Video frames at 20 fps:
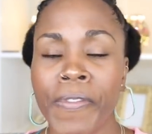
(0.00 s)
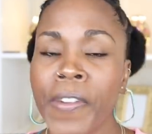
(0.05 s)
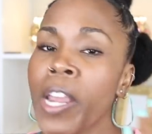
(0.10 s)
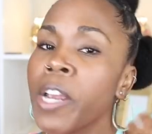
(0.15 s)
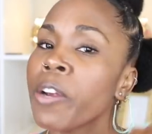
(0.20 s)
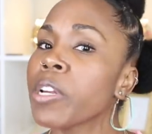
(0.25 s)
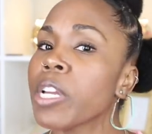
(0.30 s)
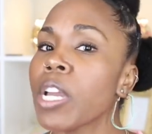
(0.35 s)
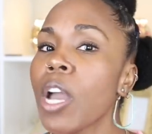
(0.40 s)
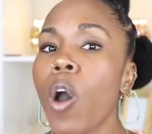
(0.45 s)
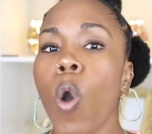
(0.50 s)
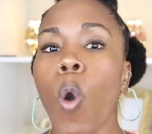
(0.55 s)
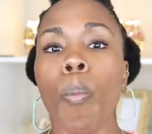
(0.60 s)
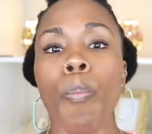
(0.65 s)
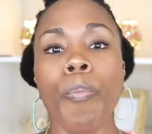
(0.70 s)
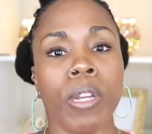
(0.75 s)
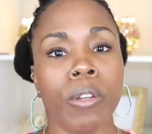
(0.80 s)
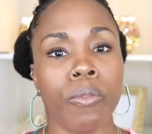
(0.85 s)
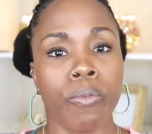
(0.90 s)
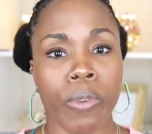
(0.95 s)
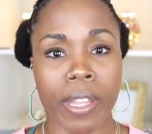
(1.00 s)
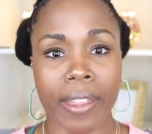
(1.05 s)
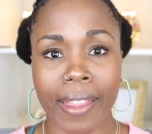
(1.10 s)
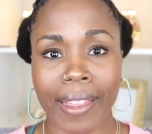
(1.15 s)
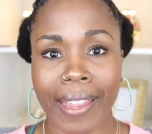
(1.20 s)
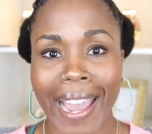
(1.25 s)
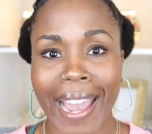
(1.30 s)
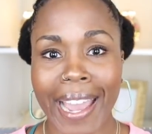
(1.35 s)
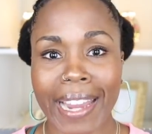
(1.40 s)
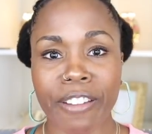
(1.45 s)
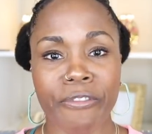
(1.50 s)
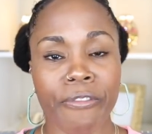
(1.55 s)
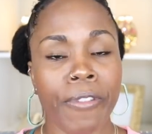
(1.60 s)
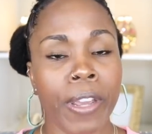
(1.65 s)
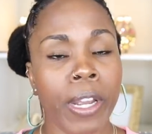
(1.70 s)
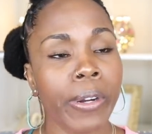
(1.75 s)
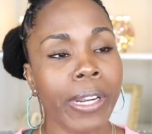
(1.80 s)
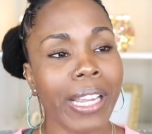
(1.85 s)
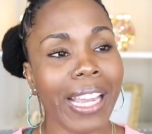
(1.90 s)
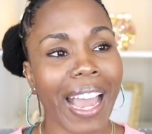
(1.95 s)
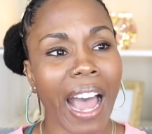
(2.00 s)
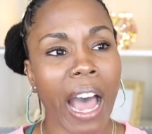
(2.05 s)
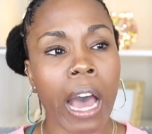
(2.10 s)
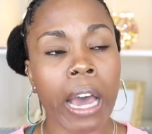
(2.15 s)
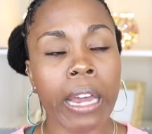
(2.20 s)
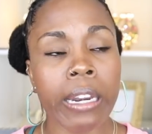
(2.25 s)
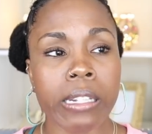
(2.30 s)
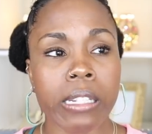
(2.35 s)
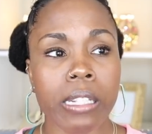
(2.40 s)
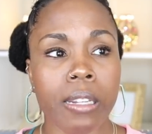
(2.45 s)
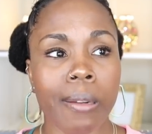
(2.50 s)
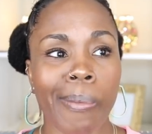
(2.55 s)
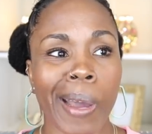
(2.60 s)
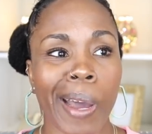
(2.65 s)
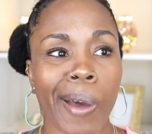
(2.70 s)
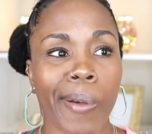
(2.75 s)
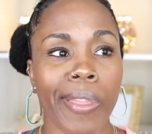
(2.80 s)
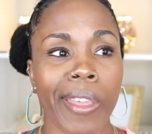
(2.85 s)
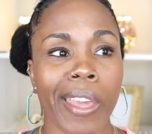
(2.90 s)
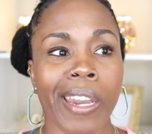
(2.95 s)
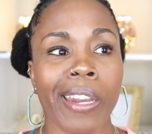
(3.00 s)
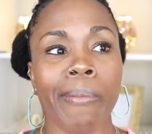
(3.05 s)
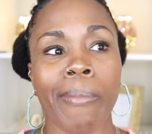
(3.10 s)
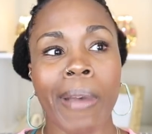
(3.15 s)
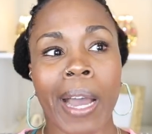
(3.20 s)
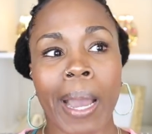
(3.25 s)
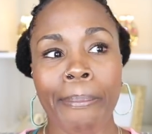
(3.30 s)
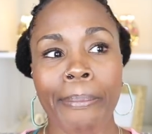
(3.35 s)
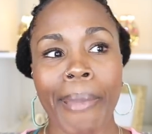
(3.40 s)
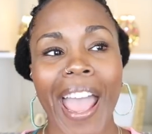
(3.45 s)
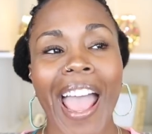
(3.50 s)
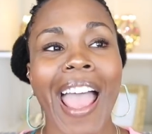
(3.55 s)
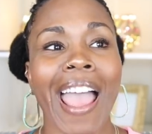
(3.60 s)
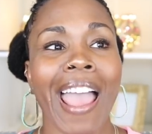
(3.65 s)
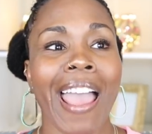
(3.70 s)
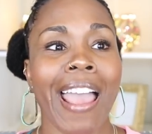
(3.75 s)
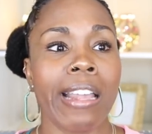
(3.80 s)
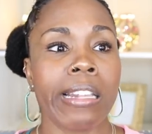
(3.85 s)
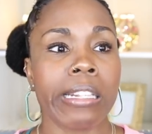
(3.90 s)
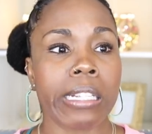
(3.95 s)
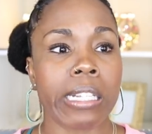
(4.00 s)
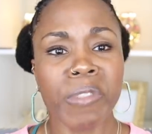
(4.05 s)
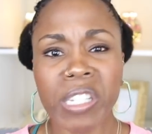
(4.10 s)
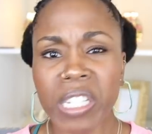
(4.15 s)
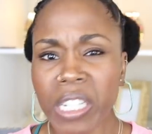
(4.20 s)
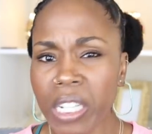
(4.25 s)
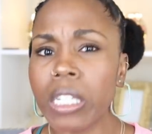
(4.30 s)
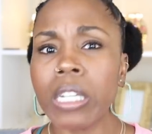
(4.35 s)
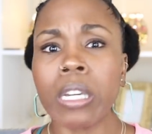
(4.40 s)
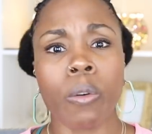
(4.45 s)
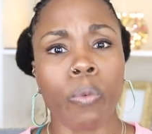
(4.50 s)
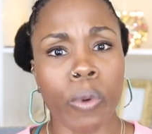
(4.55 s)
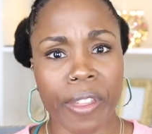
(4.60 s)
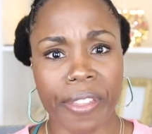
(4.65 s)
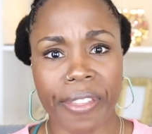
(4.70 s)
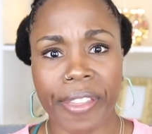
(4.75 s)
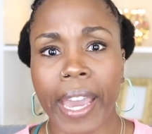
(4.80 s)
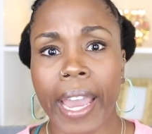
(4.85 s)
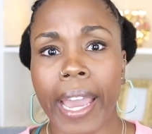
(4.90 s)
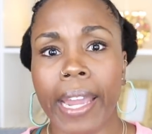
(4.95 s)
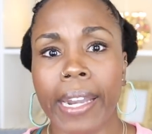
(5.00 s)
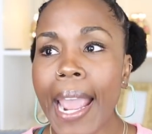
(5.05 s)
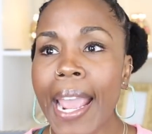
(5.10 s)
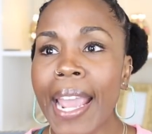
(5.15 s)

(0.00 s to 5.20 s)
very open with that, very honest about that in my past, dealing with that.